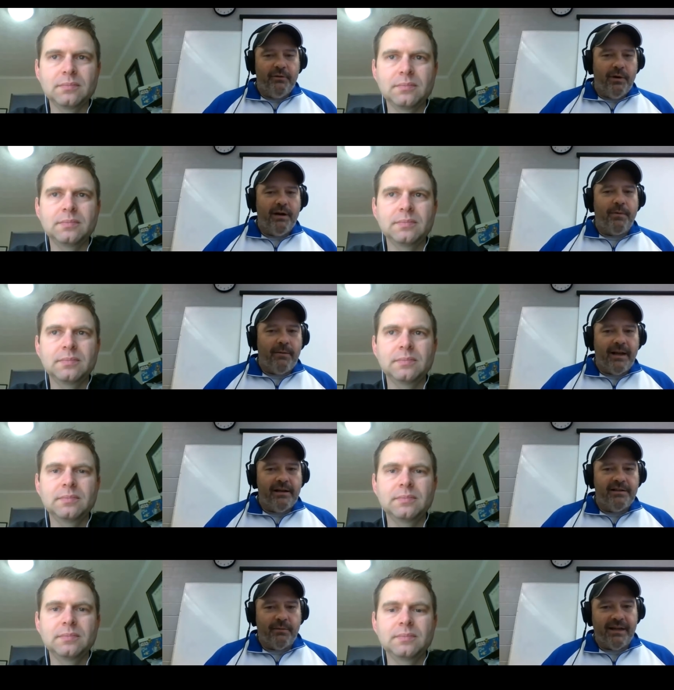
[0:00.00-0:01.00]
Speaker 1: the weird part about
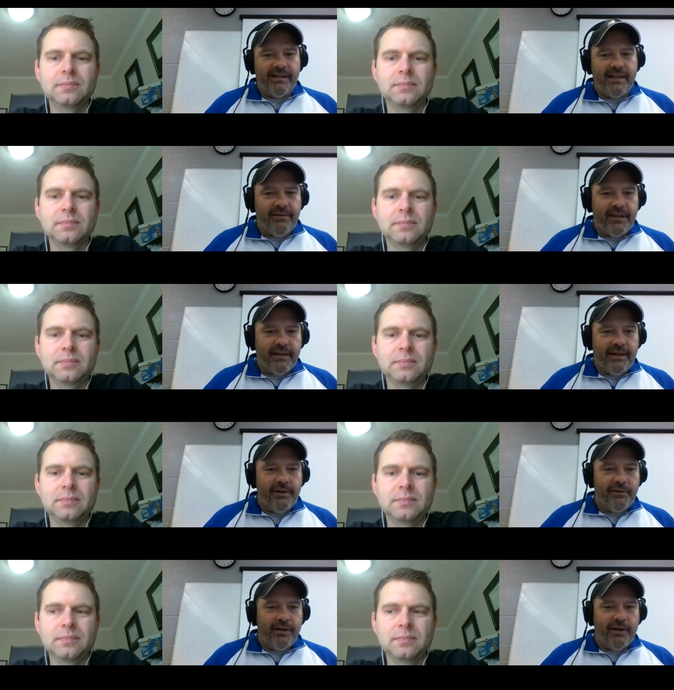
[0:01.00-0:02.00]
it is they're ranked seventh in the
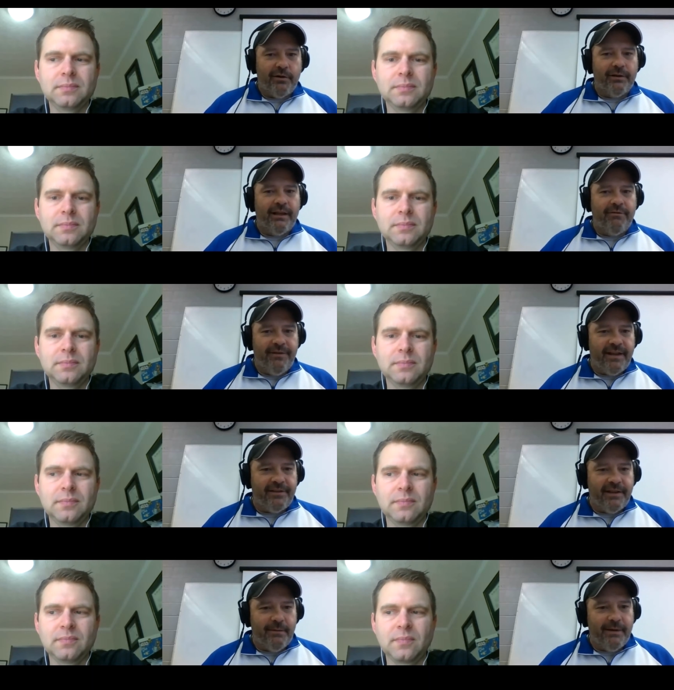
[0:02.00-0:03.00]
country. They're currently
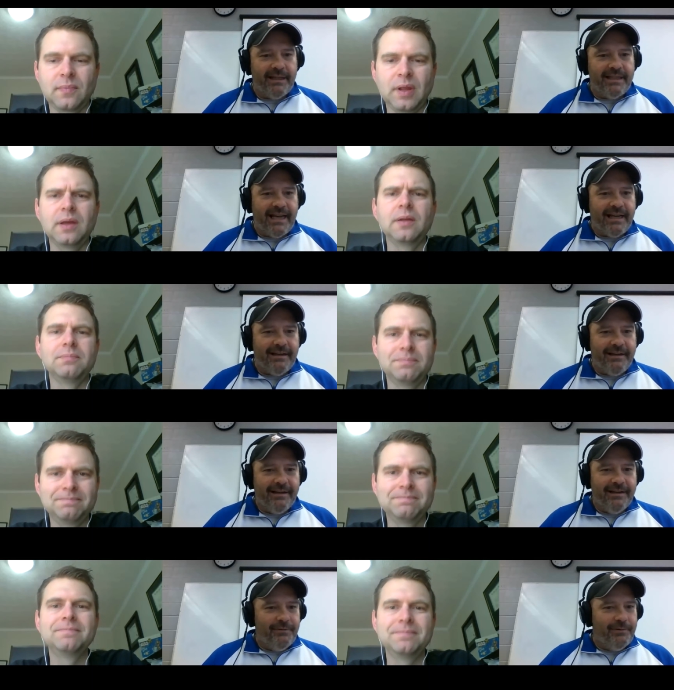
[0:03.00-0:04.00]
fifth in the Big Ten,
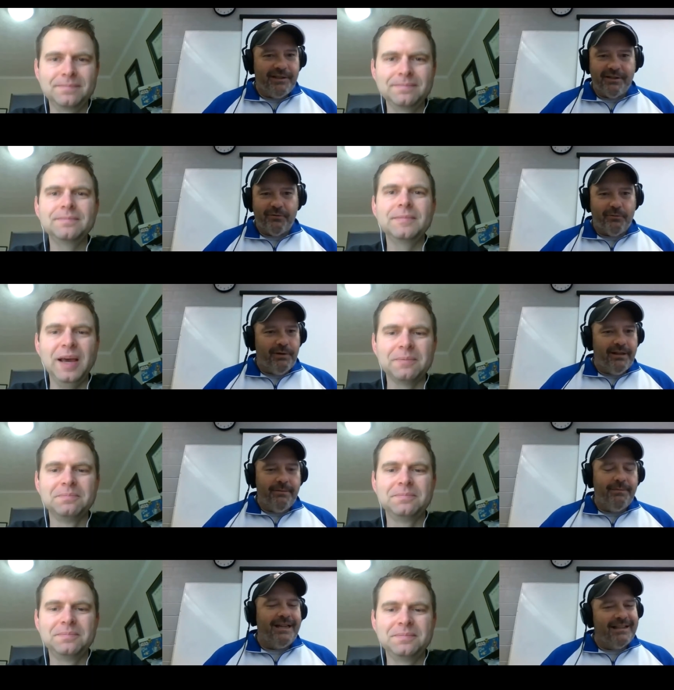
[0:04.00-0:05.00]
which is a yeah.
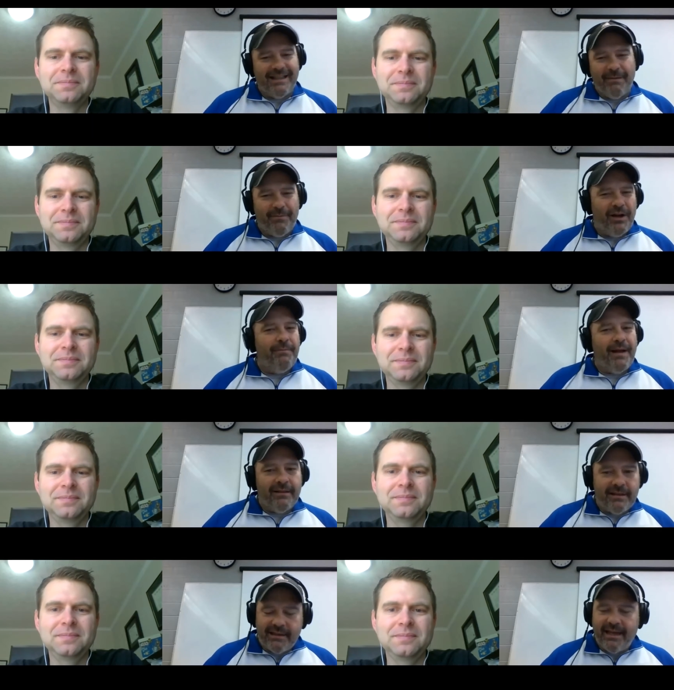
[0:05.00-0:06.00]
really because that
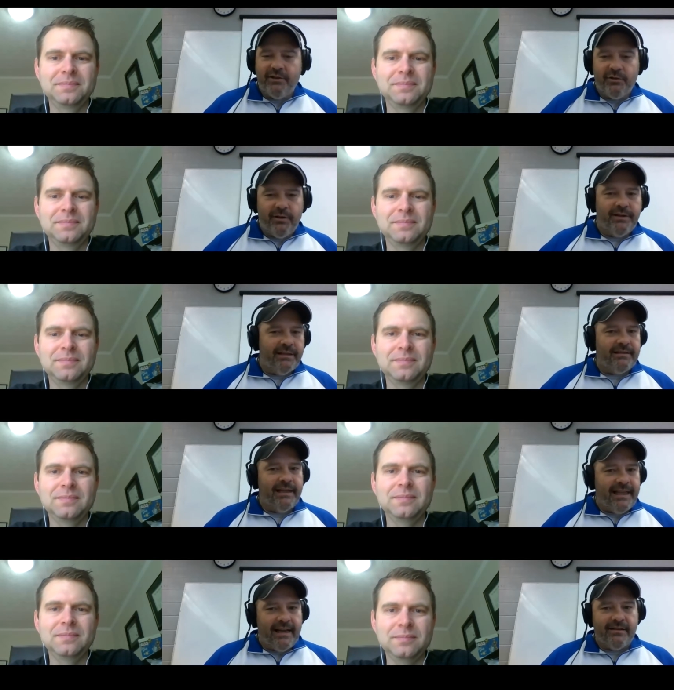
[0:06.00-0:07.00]
unbalanced schedule and things
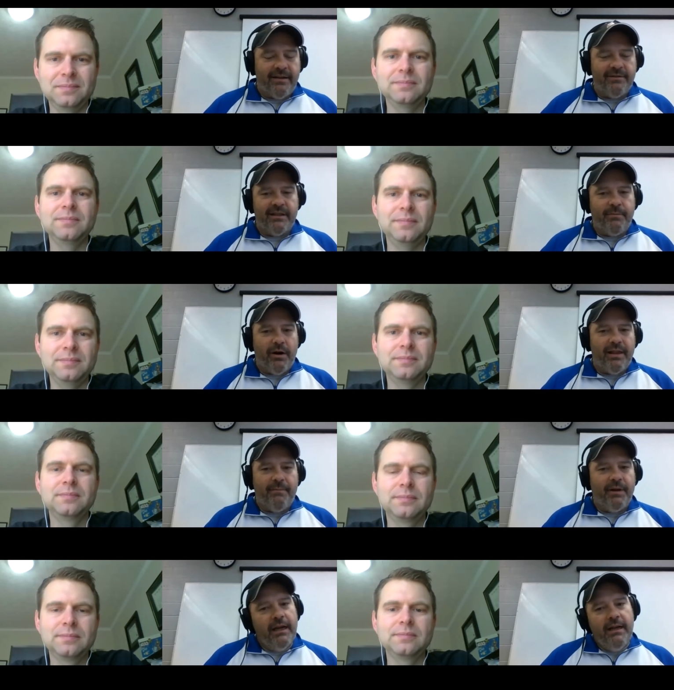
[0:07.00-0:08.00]
like that is obviously part of
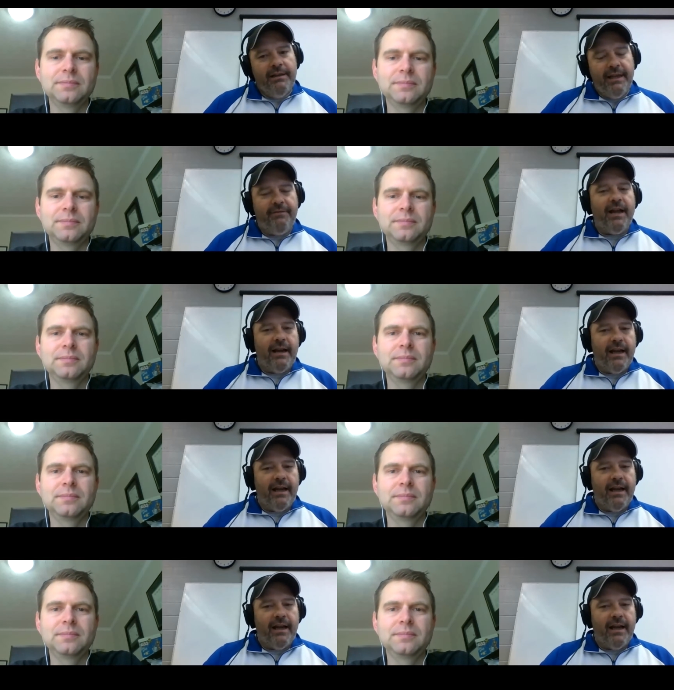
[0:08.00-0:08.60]
that. But they've kind of